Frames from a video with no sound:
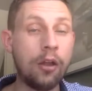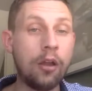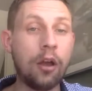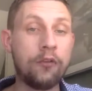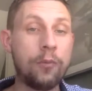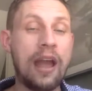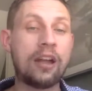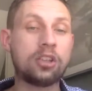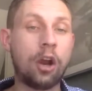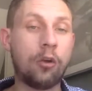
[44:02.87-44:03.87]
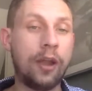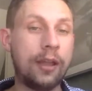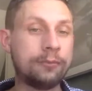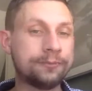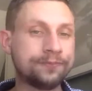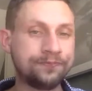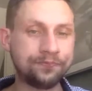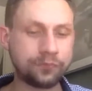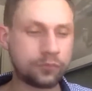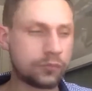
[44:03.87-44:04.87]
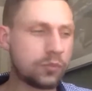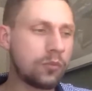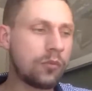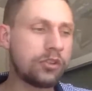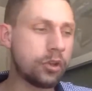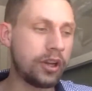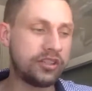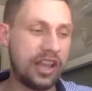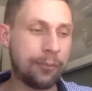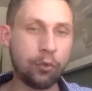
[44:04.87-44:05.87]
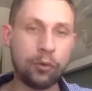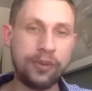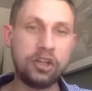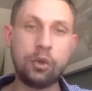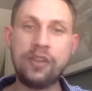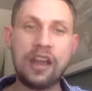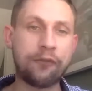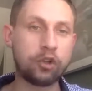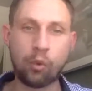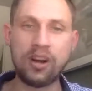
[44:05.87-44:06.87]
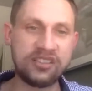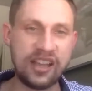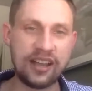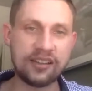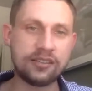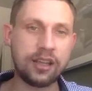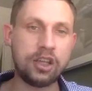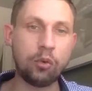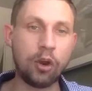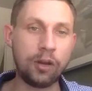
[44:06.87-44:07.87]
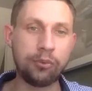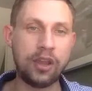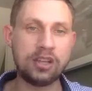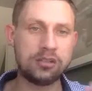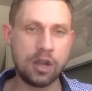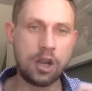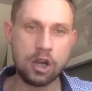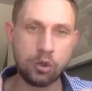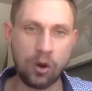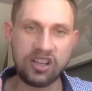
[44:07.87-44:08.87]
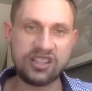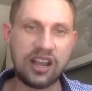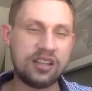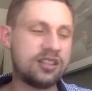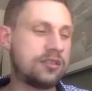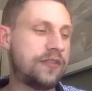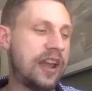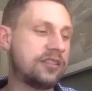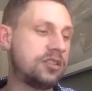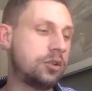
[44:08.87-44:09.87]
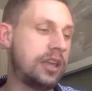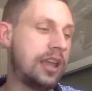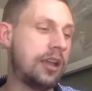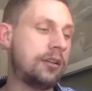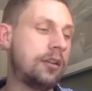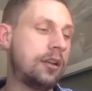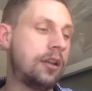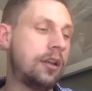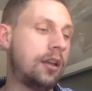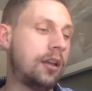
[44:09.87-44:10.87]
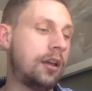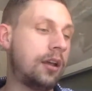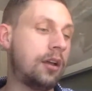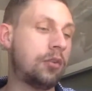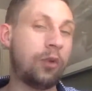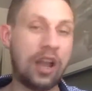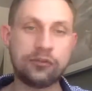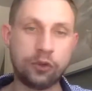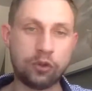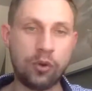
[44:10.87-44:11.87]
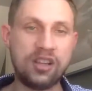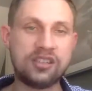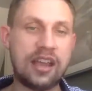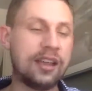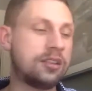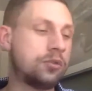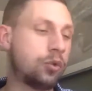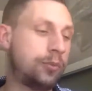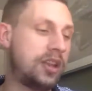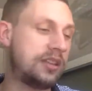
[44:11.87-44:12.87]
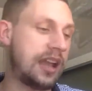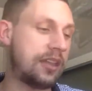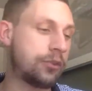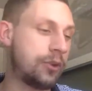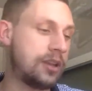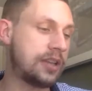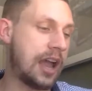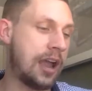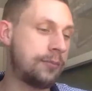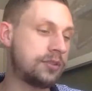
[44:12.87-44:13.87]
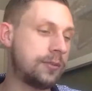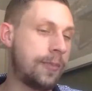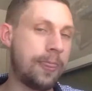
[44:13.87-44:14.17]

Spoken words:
of your max heart rate. So an example would be doing that for 20 seconds. Like you run in place 20 seconds as fast as you can, rest for 20 seconds, repeat that 3 times,